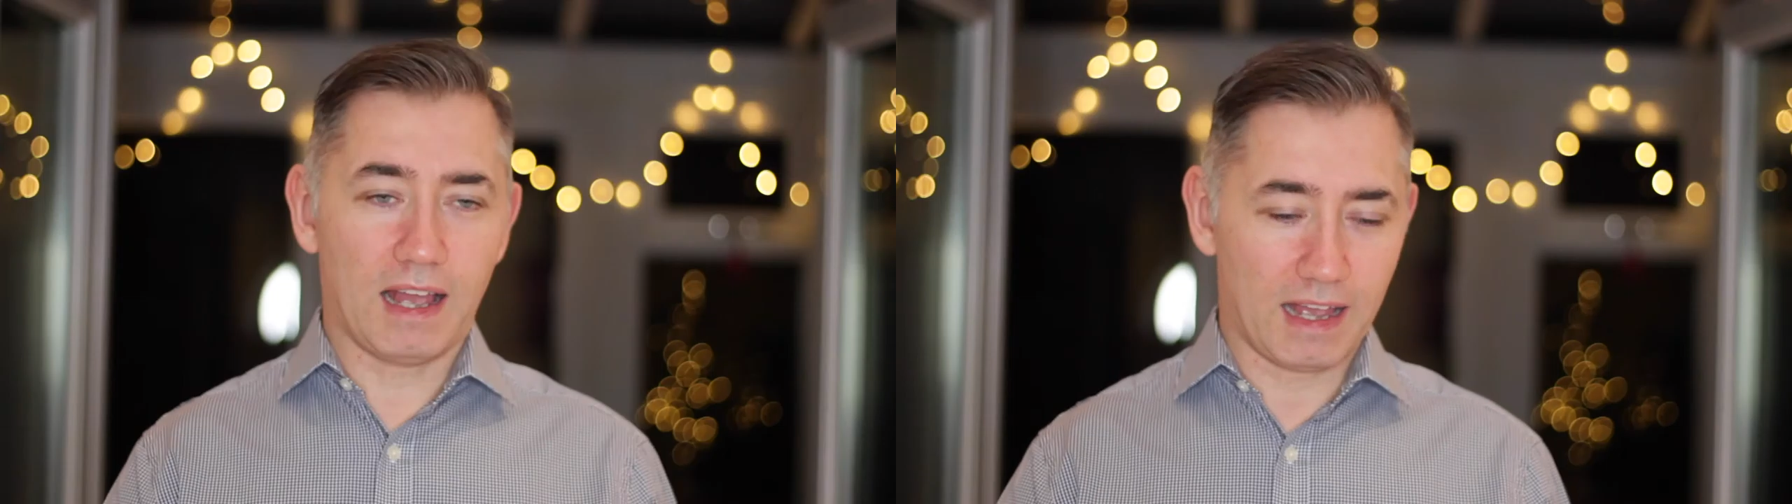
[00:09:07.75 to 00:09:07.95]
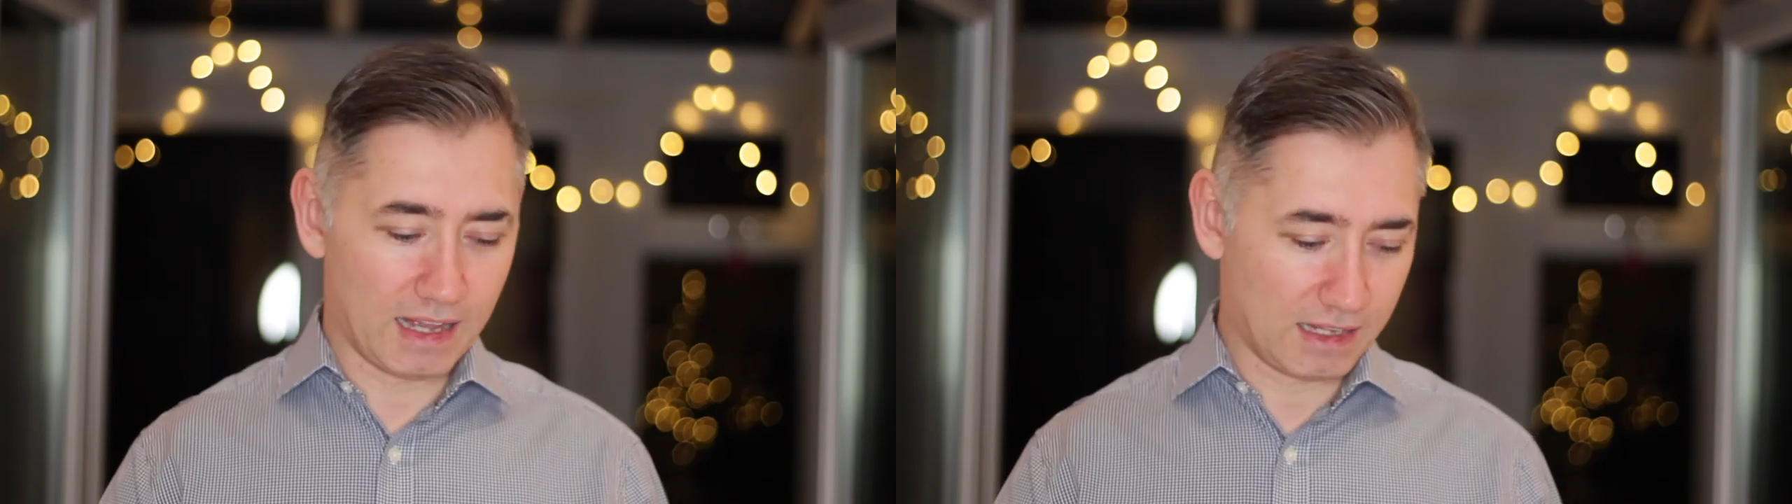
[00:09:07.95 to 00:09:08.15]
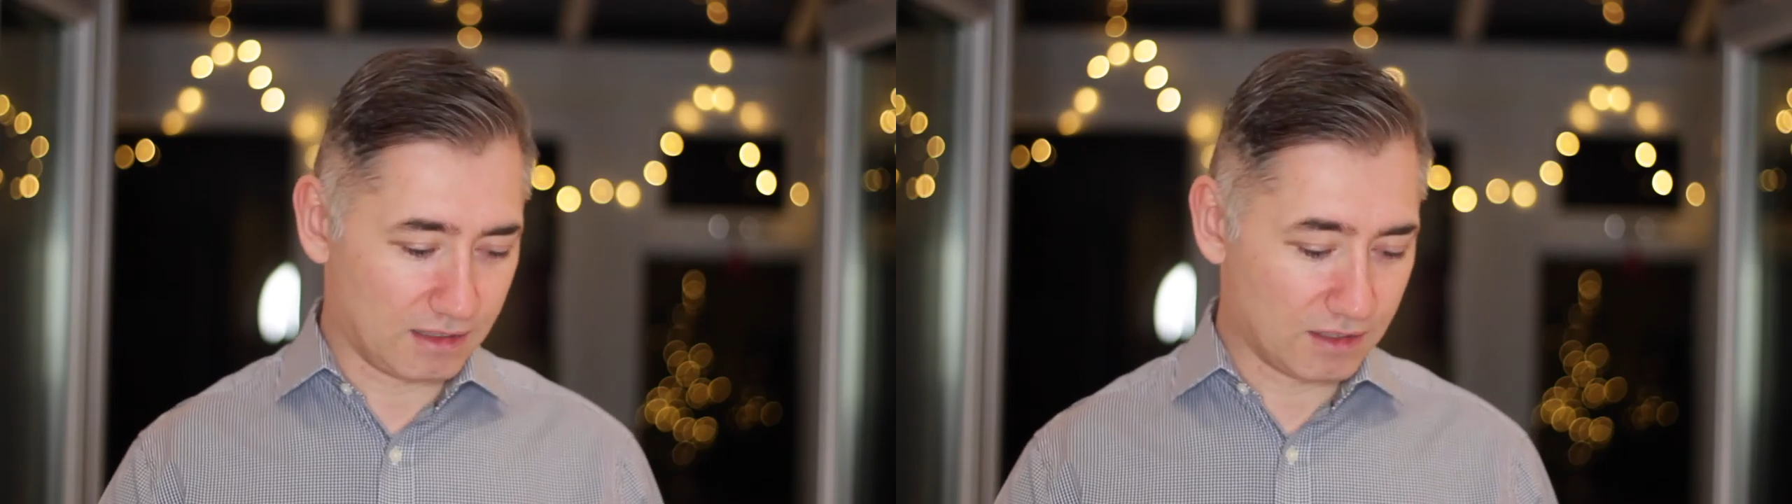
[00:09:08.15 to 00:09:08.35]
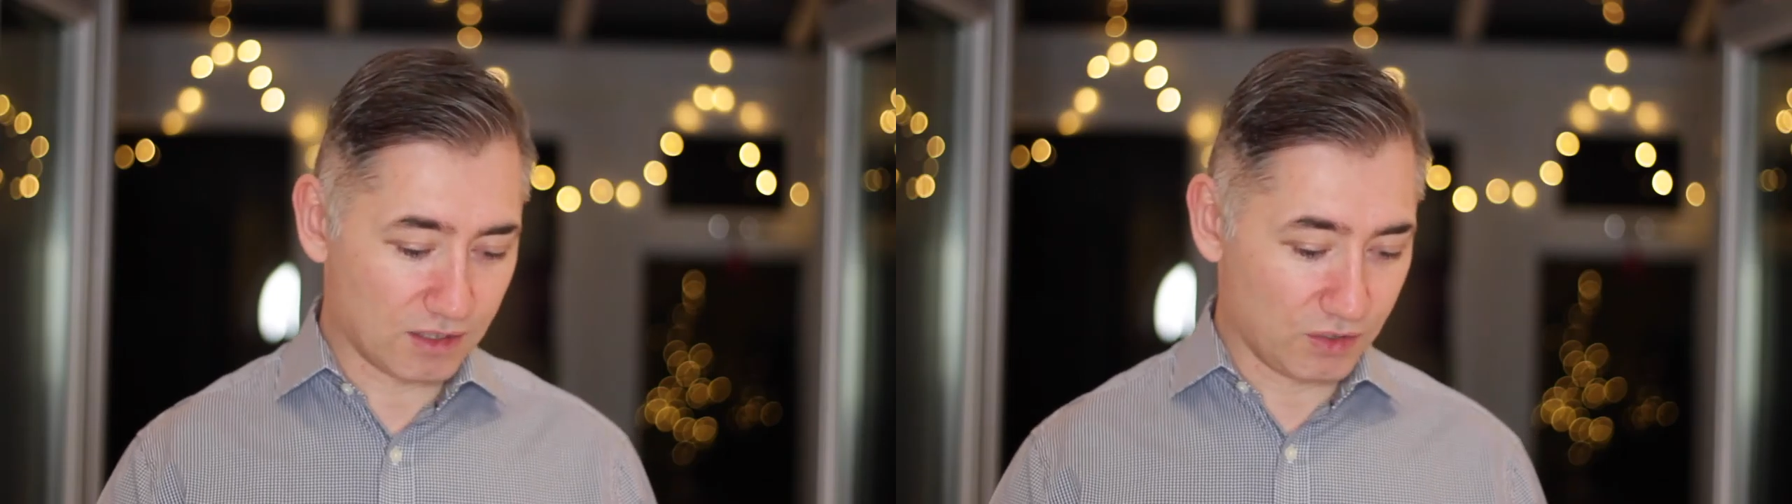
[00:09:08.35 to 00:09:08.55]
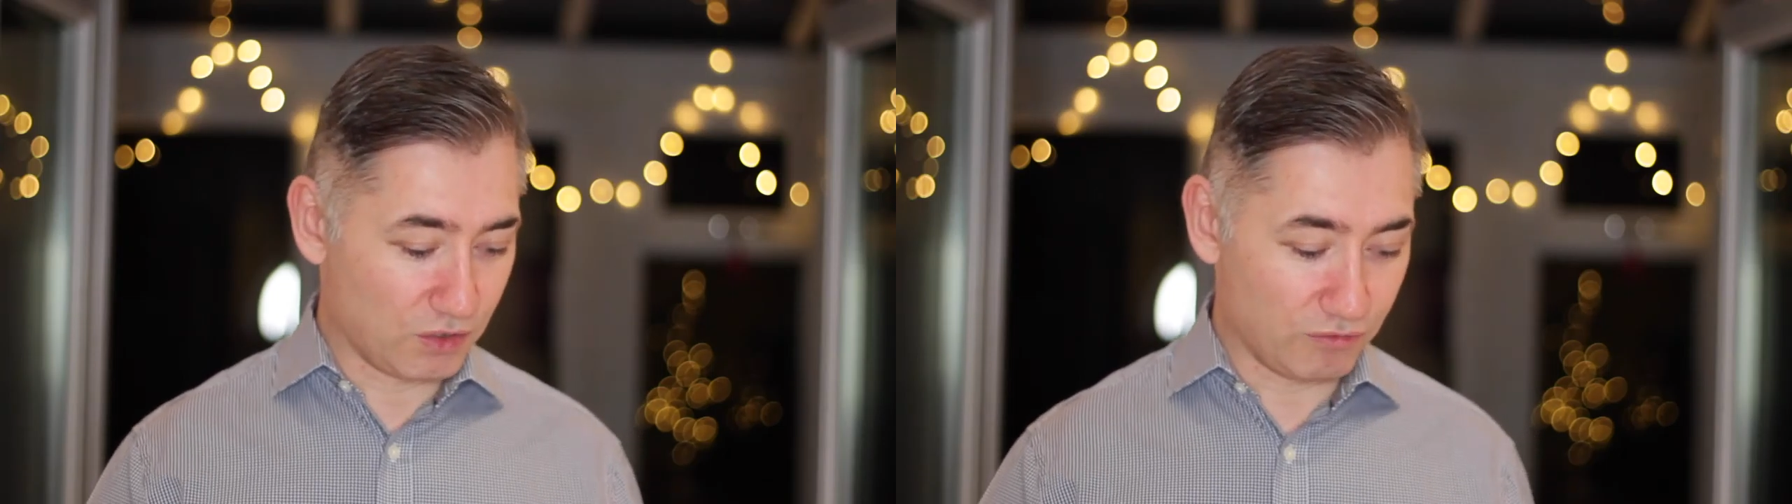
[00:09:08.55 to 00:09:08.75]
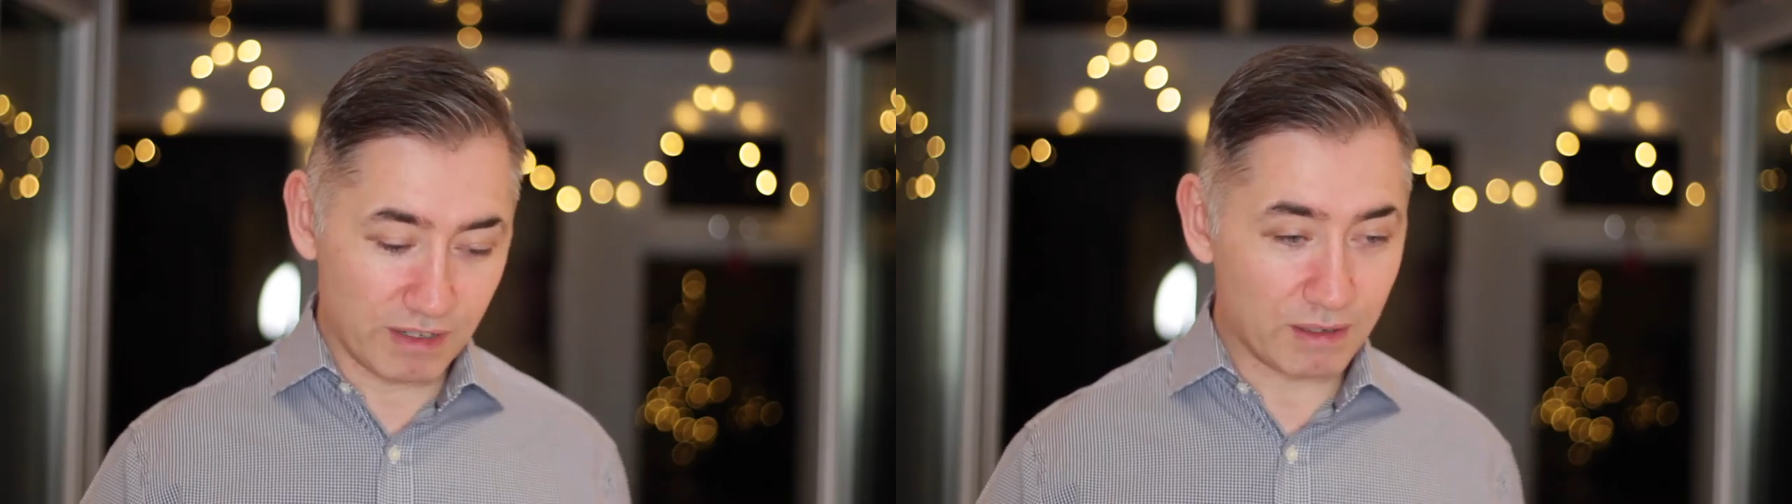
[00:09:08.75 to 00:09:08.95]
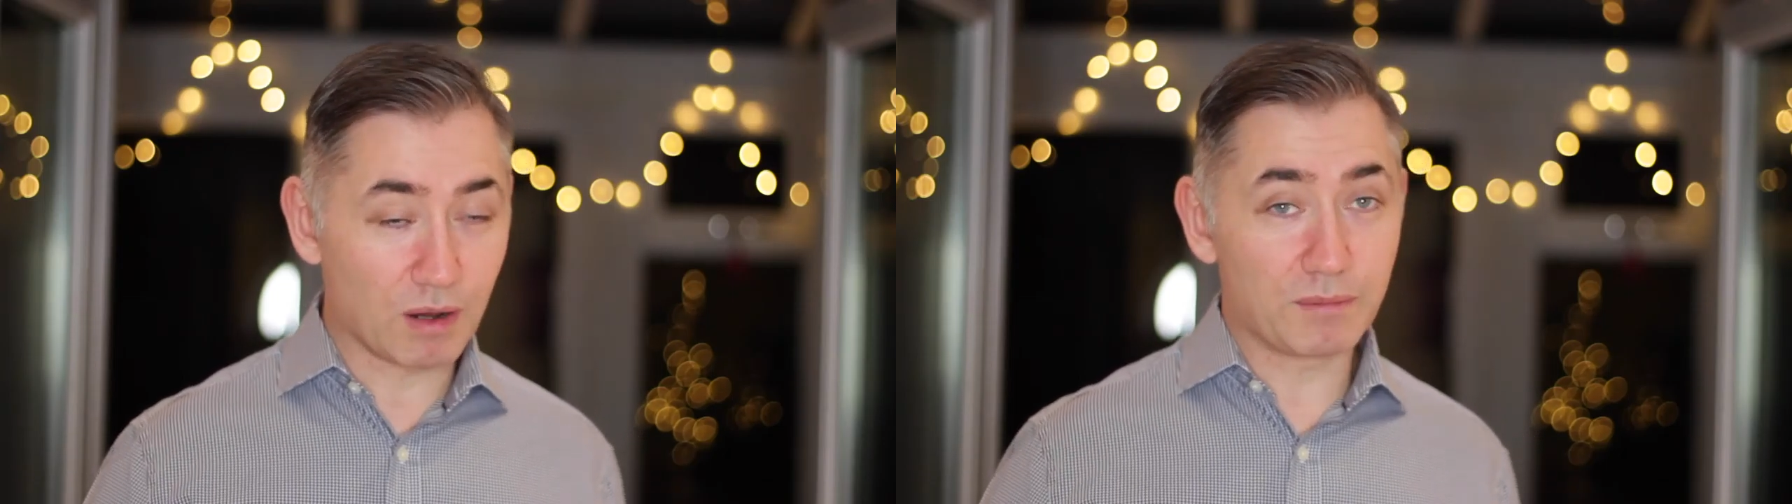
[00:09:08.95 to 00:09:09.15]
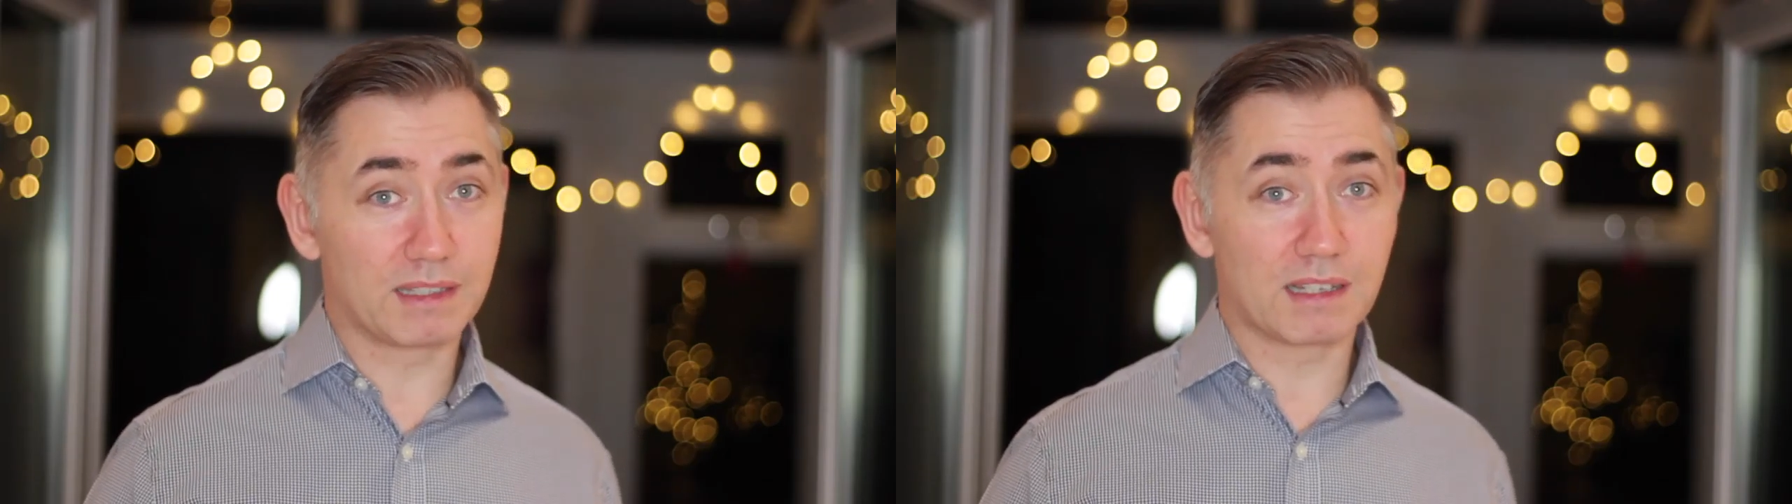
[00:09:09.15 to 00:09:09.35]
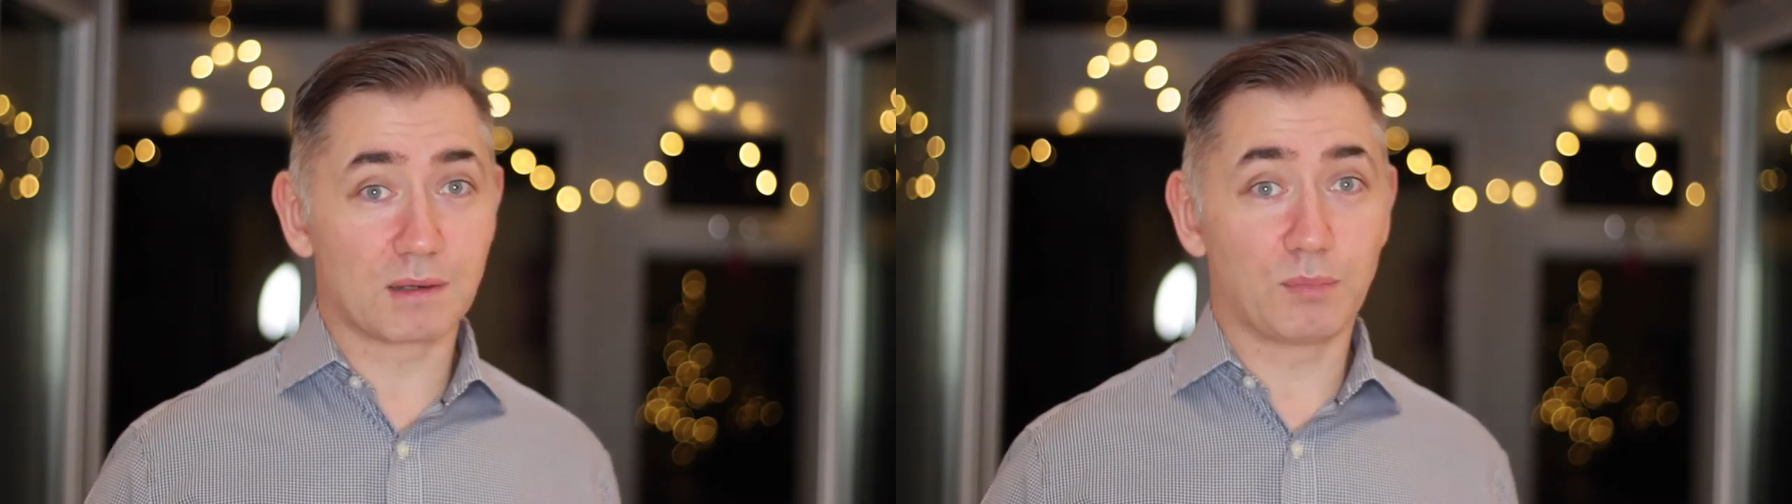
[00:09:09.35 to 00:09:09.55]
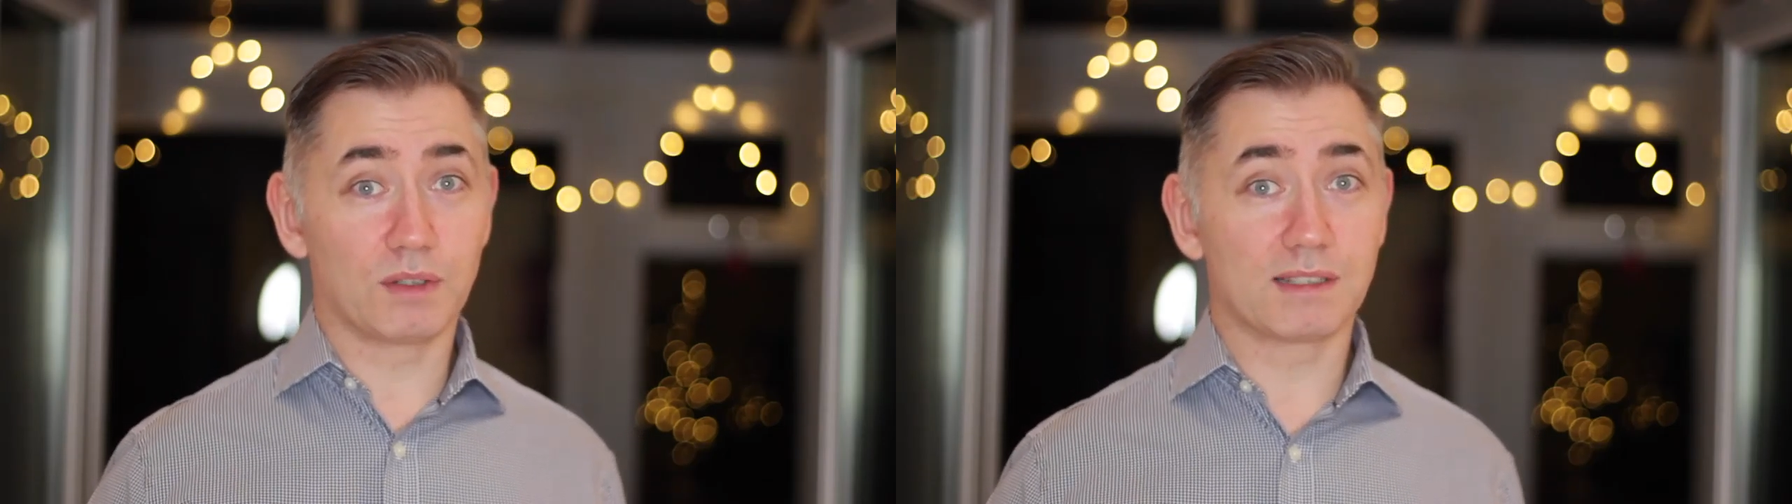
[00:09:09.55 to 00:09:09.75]
and you really won't be
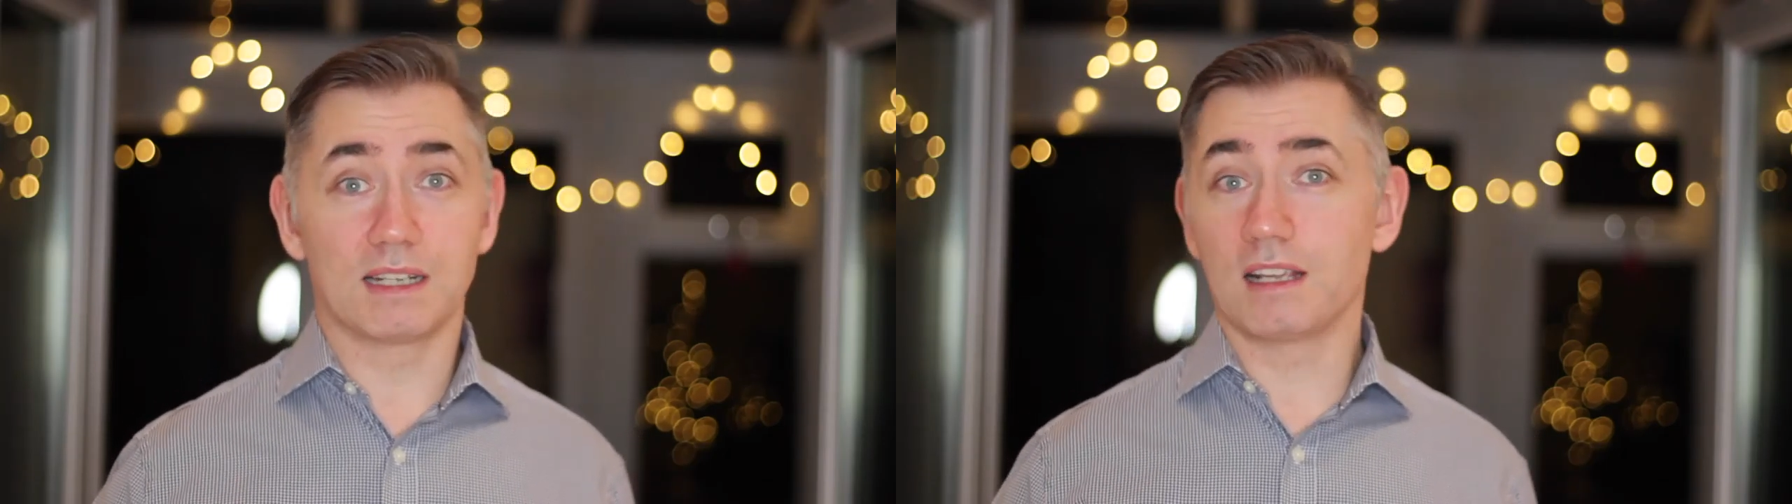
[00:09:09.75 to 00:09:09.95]
disappointed,